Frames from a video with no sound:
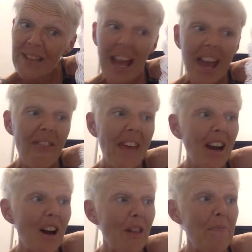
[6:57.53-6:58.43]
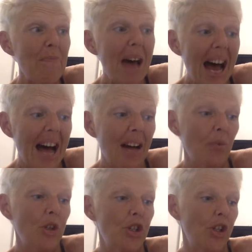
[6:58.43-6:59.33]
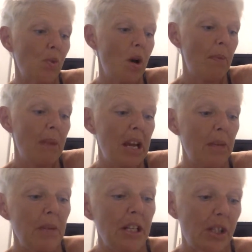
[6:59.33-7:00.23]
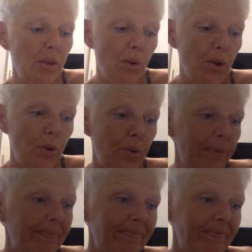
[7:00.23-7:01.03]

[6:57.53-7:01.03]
And then on the back, which is what made me swoon,